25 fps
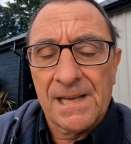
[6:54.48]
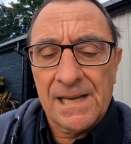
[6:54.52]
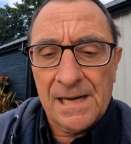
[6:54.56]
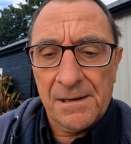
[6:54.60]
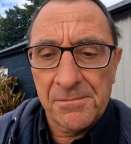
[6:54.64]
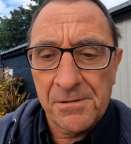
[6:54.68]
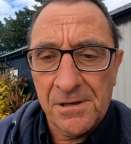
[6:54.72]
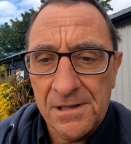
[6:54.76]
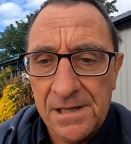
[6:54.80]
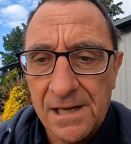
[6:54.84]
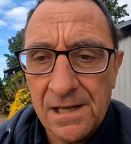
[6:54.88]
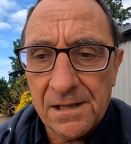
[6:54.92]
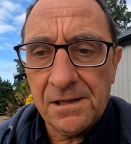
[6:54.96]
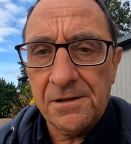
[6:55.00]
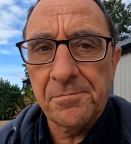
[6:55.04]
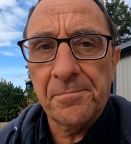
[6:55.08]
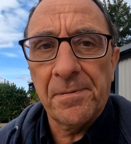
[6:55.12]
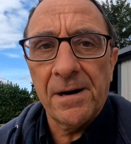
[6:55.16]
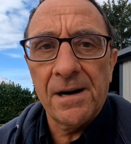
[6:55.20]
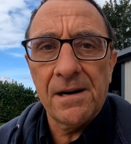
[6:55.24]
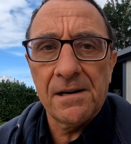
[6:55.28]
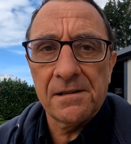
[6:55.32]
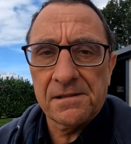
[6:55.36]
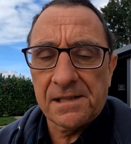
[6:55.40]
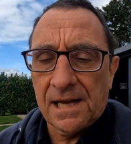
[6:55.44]
I'm going to get this
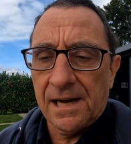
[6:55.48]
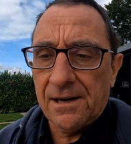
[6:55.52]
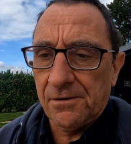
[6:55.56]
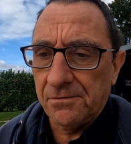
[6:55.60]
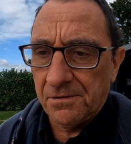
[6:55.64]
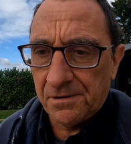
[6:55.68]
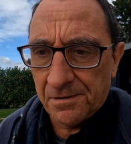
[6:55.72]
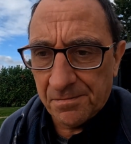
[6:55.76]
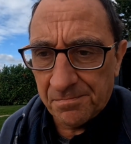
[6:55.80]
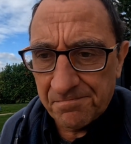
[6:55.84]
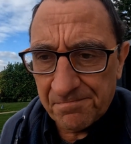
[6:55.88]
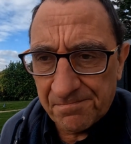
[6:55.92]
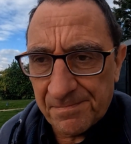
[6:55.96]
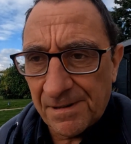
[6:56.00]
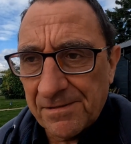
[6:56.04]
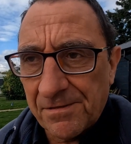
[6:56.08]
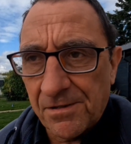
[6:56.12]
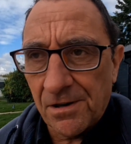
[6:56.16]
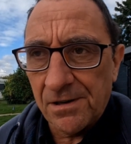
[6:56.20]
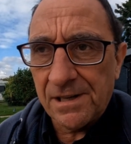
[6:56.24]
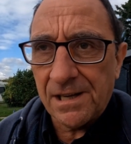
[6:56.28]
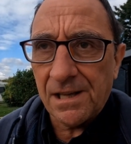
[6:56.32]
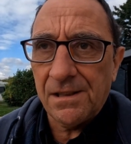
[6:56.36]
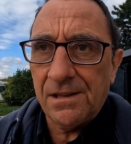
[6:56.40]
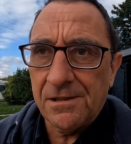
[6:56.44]
bark down. I've
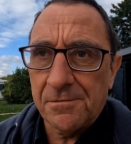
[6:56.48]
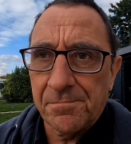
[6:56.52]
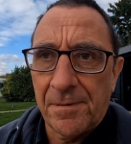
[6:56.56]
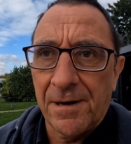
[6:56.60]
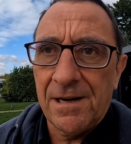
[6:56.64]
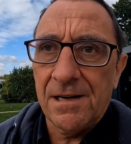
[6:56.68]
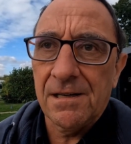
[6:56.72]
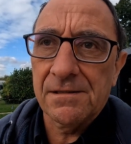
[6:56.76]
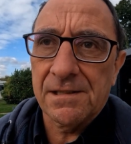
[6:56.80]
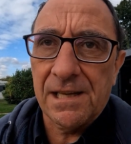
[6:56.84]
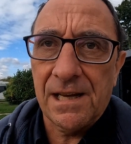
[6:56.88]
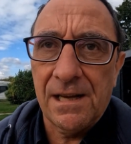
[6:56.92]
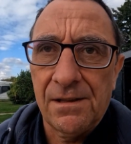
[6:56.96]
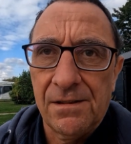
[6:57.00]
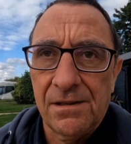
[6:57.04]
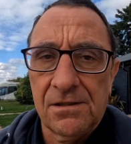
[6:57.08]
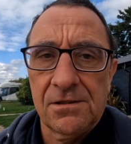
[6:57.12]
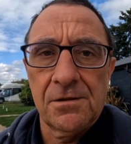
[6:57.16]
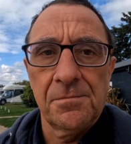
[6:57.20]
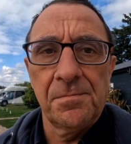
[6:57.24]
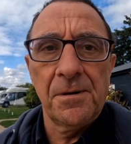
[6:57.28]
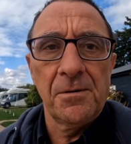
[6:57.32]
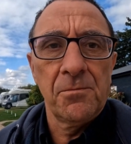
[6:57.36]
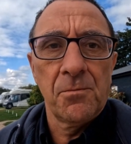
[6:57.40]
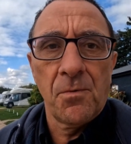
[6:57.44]
got to get this bark down. This
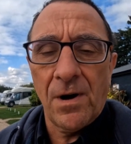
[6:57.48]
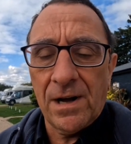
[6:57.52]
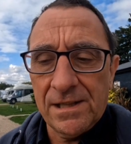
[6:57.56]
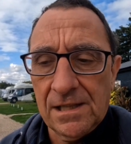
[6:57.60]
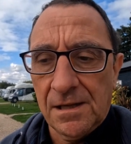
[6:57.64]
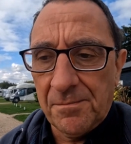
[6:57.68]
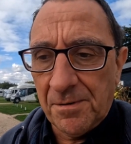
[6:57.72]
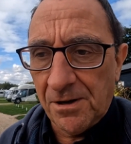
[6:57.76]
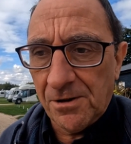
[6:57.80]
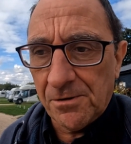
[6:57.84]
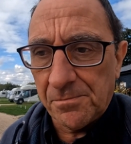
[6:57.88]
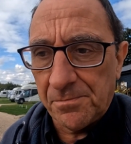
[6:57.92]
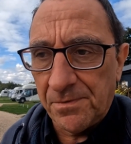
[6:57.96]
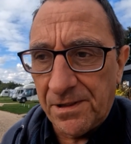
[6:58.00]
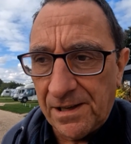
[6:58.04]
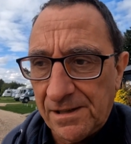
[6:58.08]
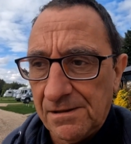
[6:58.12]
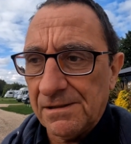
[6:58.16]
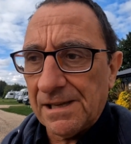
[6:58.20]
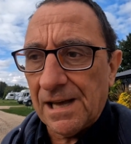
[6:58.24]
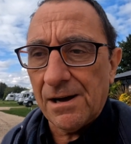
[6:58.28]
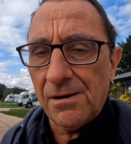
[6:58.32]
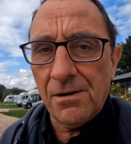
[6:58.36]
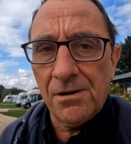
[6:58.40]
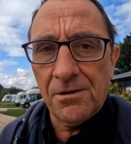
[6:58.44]
has been winding me up there.
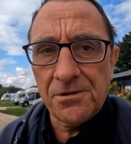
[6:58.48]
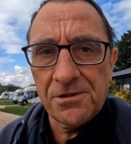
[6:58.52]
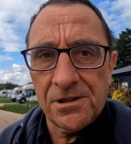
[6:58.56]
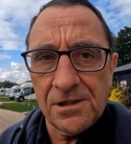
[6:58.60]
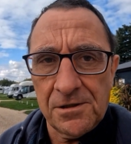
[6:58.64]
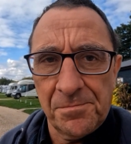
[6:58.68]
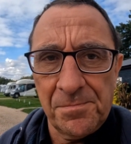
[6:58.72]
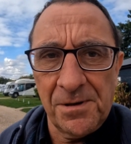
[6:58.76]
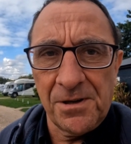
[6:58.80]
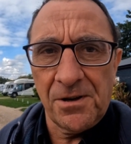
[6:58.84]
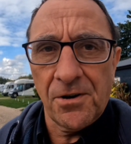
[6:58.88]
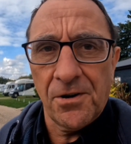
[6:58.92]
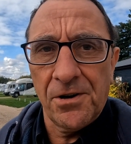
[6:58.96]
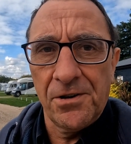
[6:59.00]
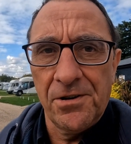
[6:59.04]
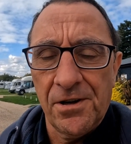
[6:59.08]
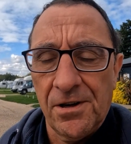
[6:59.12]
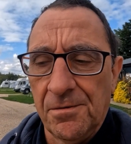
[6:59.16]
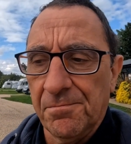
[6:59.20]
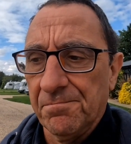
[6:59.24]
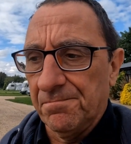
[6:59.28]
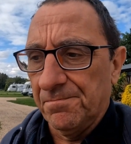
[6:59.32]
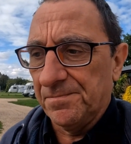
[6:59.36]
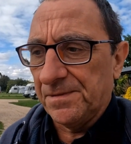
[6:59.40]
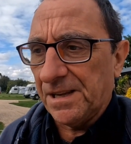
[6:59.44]
How long's this been going
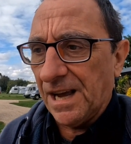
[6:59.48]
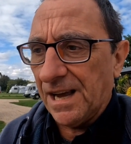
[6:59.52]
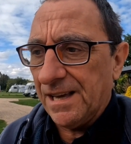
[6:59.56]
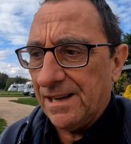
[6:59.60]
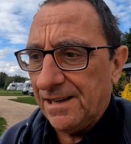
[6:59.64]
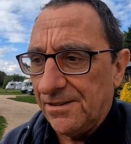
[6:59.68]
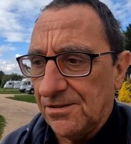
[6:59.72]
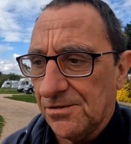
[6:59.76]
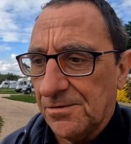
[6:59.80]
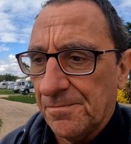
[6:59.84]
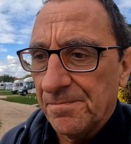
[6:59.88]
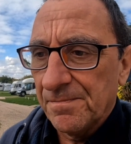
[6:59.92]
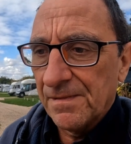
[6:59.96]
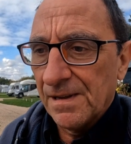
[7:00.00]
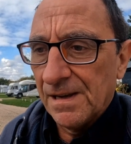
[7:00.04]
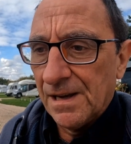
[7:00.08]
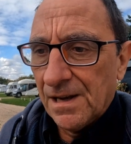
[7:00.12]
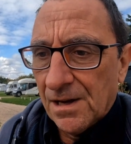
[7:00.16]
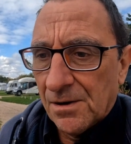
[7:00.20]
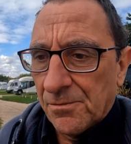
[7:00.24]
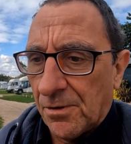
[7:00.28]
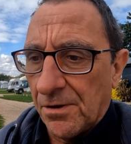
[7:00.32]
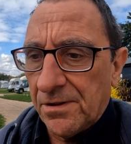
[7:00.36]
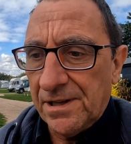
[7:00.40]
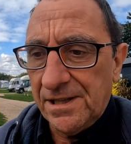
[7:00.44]
on? Days.
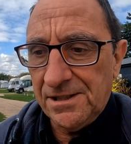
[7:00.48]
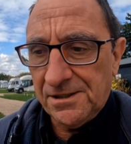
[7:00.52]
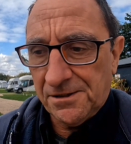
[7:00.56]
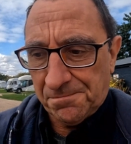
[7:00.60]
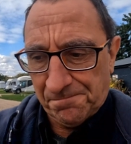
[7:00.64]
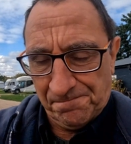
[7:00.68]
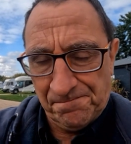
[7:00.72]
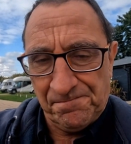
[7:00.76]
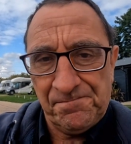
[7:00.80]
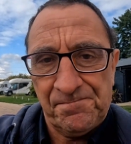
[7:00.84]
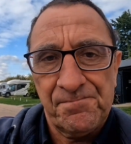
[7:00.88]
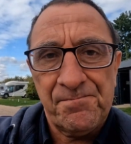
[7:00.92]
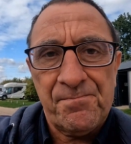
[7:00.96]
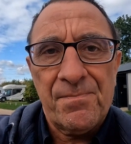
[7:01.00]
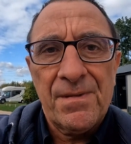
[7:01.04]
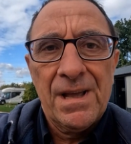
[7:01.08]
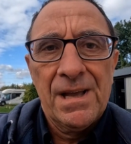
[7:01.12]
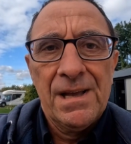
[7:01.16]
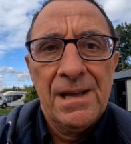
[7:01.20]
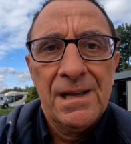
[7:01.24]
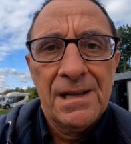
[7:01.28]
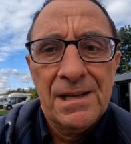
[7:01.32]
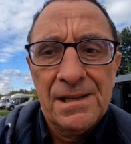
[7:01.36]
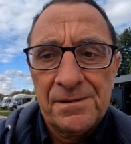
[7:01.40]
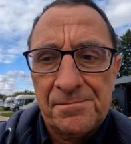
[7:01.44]
Well, these
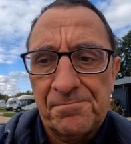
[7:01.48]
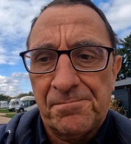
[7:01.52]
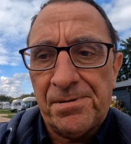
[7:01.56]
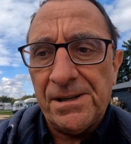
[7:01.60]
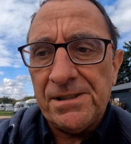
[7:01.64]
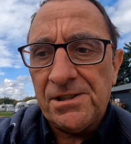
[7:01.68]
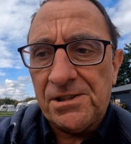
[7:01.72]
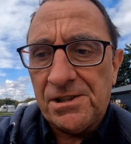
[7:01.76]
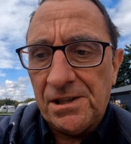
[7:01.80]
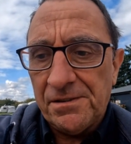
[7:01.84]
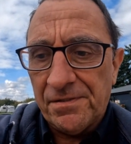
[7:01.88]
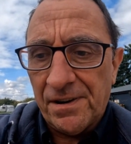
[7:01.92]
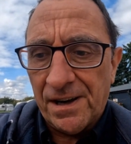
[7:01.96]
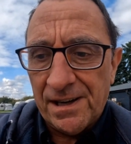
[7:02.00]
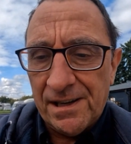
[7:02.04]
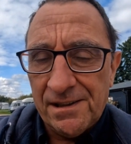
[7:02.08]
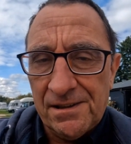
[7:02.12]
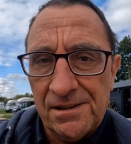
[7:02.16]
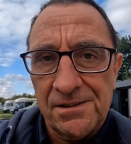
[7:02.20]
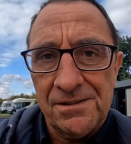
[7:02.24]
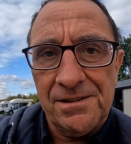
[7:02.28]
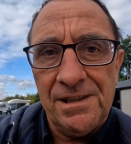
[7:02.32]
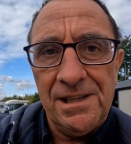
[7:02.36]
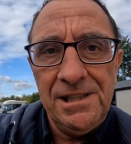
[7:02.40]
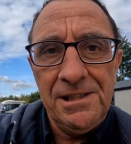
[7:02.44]
pitch
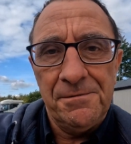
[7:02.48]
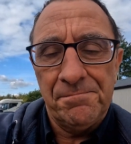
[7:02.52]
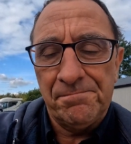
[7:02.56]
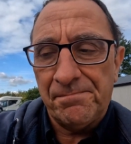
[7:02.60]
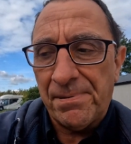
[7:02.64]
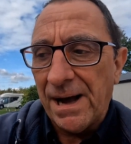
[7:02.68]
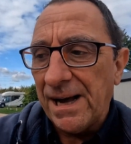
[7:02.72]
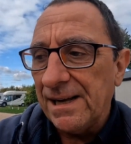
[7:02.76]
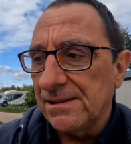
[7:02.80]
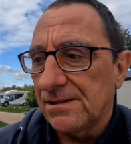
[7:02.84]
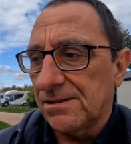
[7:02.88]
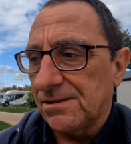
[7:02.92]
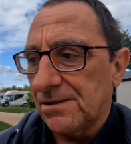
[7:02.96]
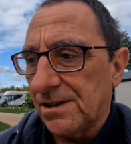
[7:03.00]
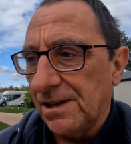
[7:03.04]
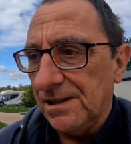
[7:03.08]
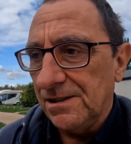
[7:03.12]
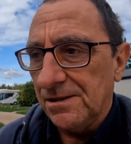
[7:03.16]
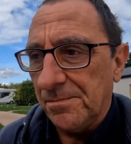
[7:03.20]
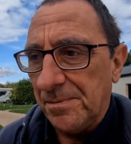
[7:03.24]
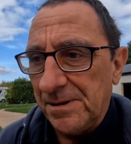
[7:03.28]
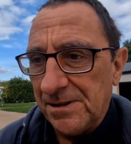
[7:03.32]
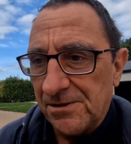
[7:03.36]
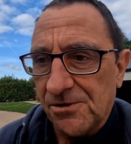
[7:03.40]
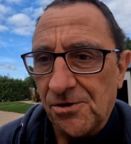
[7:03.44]
dividers, these beds, these
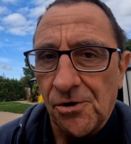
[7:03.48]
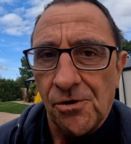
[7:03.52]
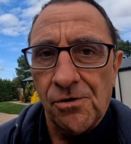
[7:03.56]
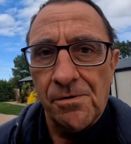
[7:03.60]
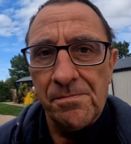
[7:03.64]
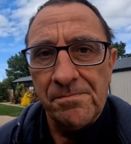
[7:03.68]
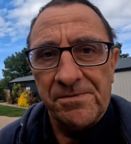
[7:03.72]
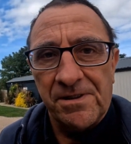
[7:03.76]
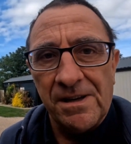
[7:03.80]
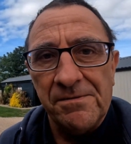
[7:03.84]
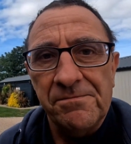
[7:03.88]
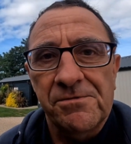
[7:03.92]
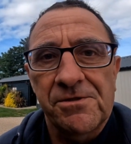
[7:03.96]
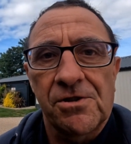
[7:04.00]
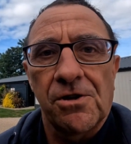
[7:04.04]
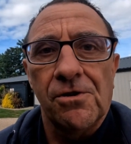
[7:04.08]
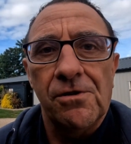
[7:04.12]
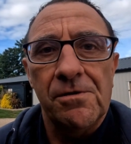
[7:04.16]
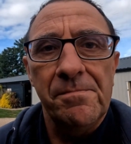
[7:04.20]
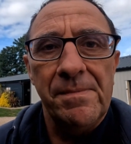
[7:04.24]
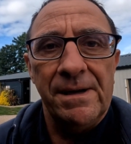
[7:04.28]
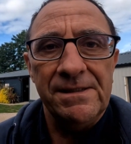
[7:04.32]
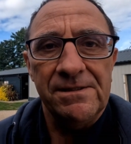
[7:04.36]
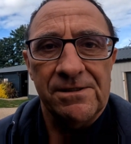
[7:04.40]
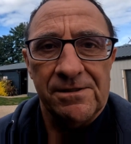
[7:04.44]
have been tor they've
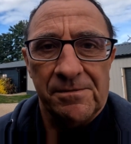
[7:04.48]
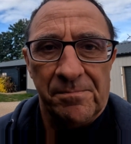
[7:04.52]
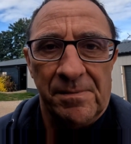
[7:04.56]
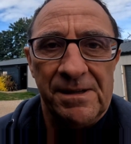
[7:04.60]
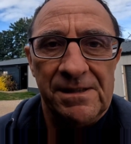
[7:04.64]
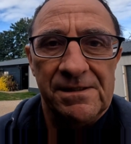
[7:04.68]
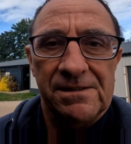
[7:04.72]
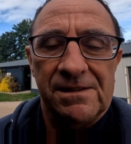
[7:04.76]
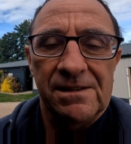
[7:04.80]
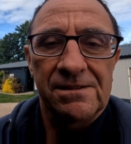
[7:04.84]
tormented me